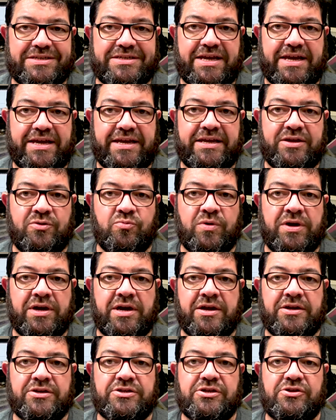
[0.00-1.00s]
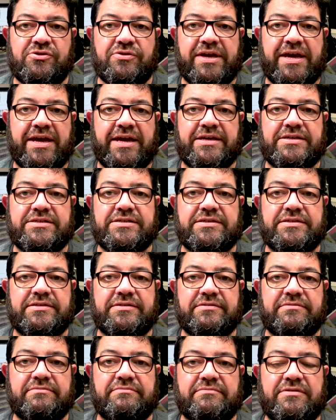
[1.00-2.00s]
Today we're going to look at
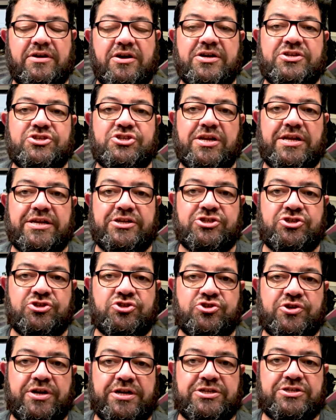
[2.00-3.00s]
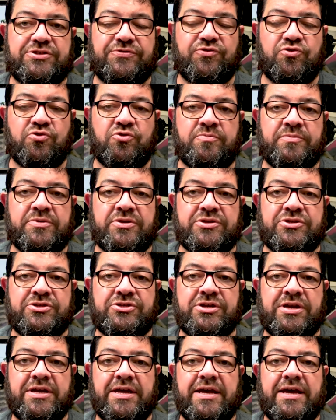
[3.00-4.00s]
isolation
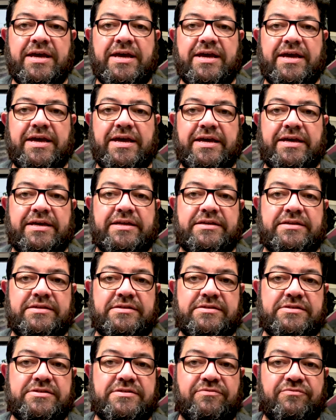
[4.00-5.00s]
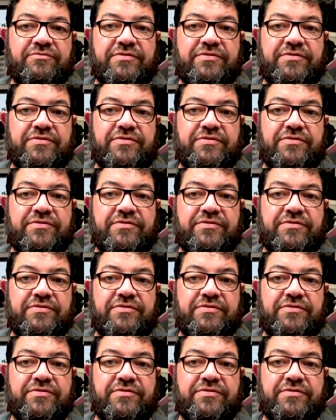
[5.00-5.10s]
transformers and